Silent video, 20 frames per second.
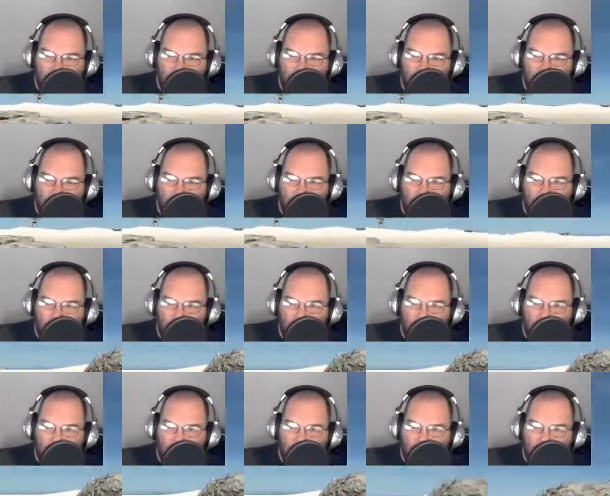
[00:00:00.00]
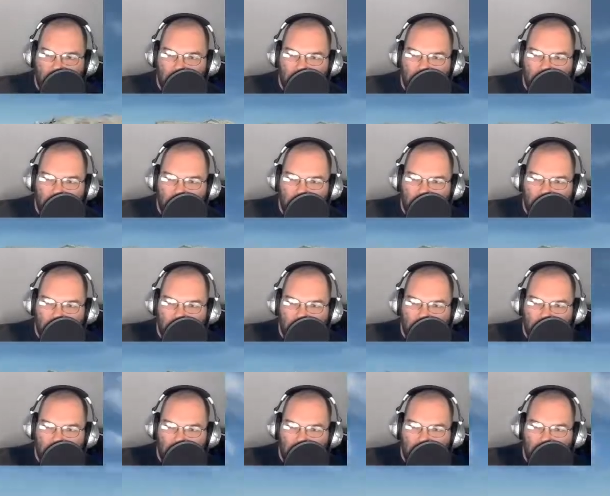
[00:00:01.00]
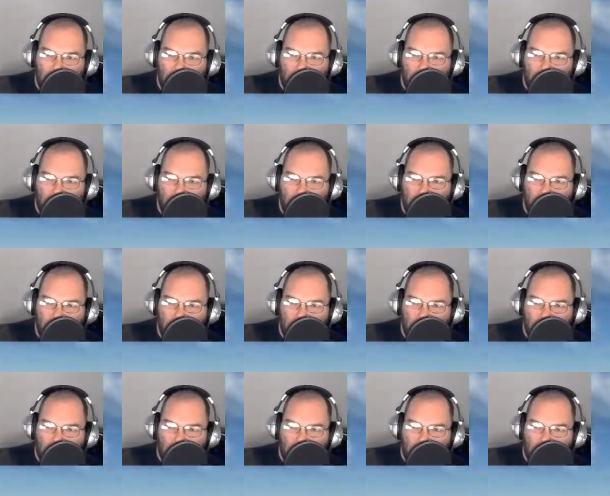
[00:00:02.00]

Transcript: Nothing is said.